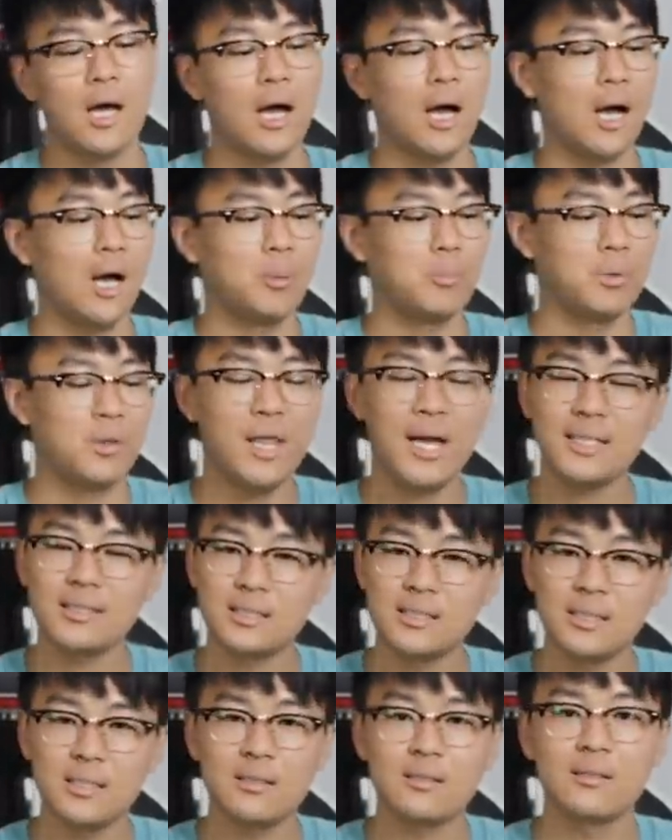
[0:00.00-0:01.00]
Uh, but
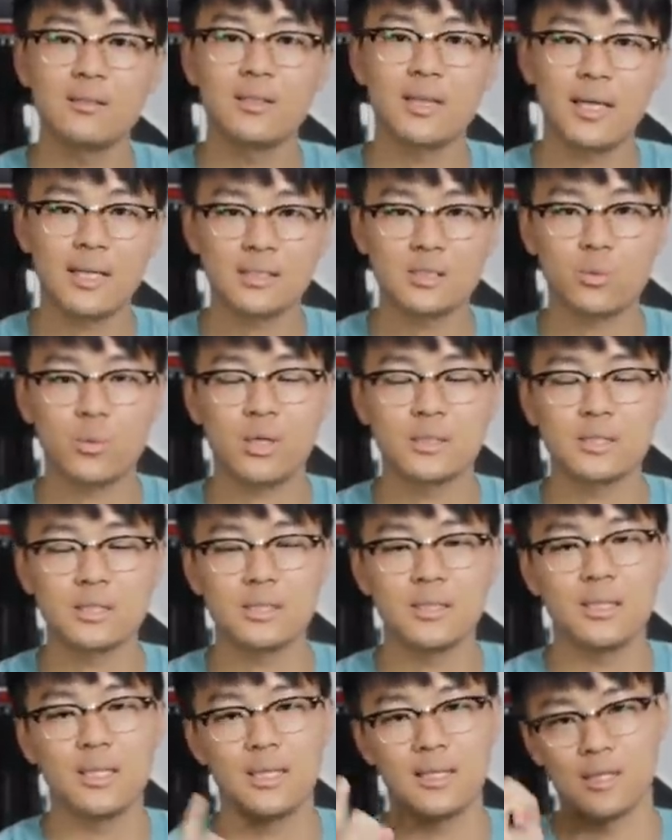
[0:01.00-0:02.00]
that's it. Thank you guys for
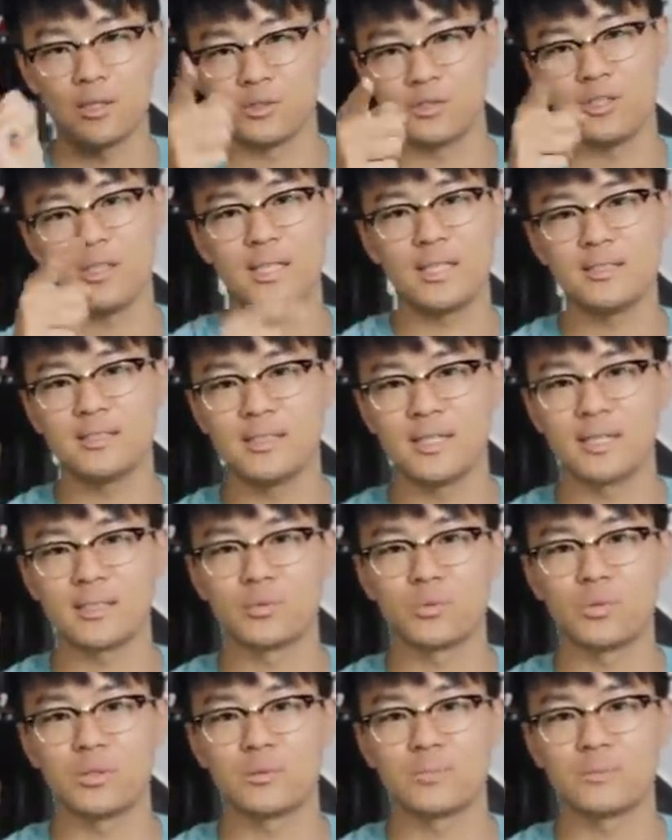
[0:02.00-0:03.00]
watching and I'll see you guys in the next one.